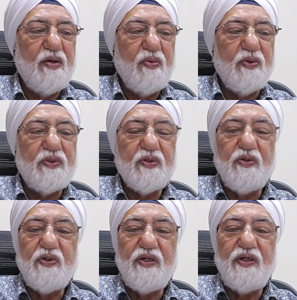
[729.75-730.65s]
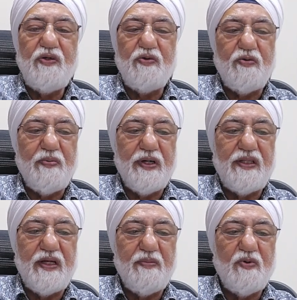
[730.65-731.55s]
was continued by
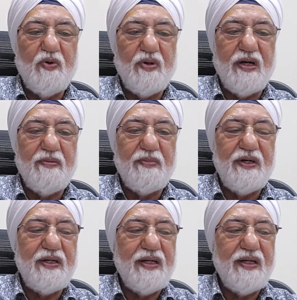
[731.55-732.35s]
the UMNO government